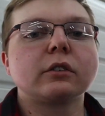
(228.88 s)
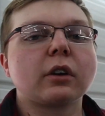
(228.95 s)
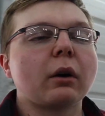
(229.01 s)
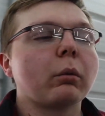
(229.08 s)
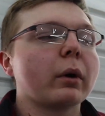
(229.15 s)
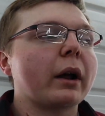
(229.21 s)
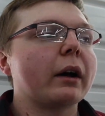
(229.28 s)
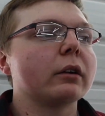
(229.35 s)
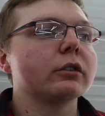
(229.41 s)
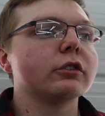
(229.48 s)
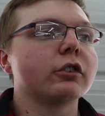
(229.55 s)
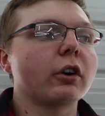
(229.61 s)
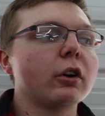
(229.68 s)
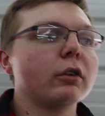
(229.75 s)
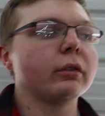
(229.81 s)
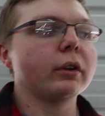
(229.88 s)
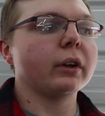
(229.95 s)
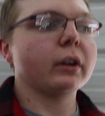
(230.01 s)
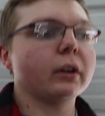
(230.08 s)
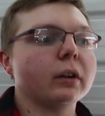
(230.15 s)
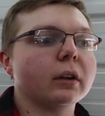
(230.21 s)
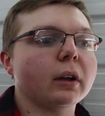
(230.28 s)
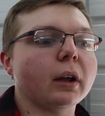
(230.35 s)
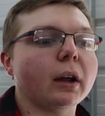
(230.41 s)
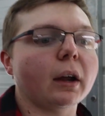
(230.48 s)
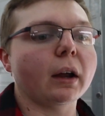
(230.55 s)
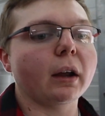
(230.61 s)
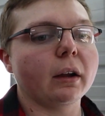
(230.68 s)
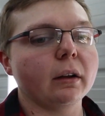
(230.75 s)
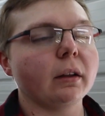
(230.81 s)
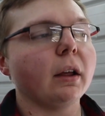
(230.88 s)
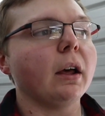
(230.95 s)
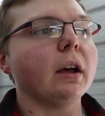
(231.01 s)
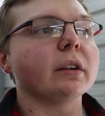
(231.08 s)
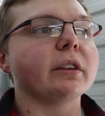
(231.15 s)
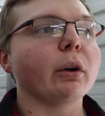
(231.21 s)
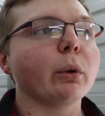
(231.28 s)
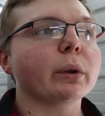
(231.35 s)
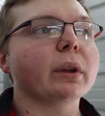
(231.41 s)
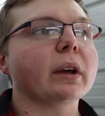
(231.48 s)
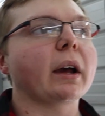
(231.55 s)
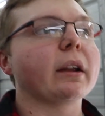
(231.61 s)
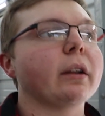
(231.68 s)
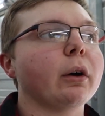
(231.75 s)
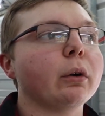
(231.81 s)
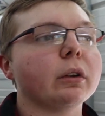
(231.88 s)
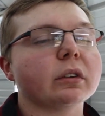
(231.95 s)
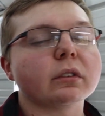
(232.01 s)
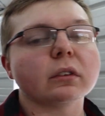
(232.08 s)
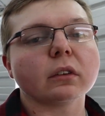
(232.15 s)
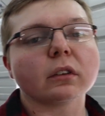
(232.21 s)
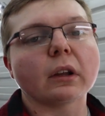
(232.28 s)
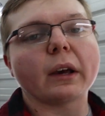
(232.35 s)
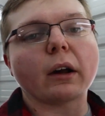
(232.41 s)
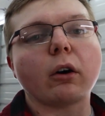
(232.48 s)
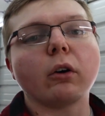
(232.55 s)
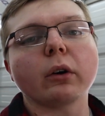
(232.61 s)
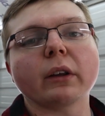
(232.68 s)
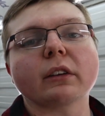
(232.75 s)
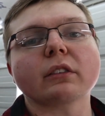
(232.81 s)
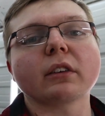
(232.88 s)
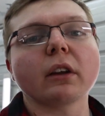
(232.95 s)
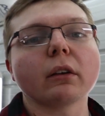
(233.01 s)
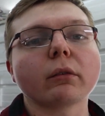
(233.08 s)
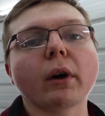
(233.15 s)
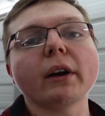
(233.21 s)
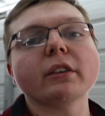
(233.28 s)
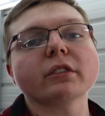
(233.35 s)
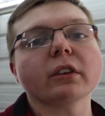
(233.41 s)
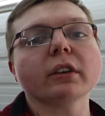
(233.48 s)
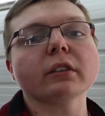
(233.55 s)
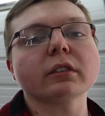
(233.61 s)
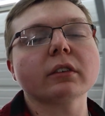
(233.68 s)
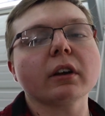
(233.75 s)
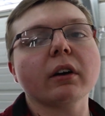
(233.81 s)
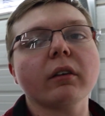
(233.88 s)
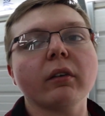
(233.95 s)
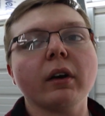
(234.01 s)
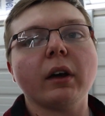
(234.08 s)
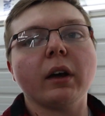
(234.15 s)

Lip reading: So I went out and drove it, and the only thing I noticed is like on acceleration and stuff,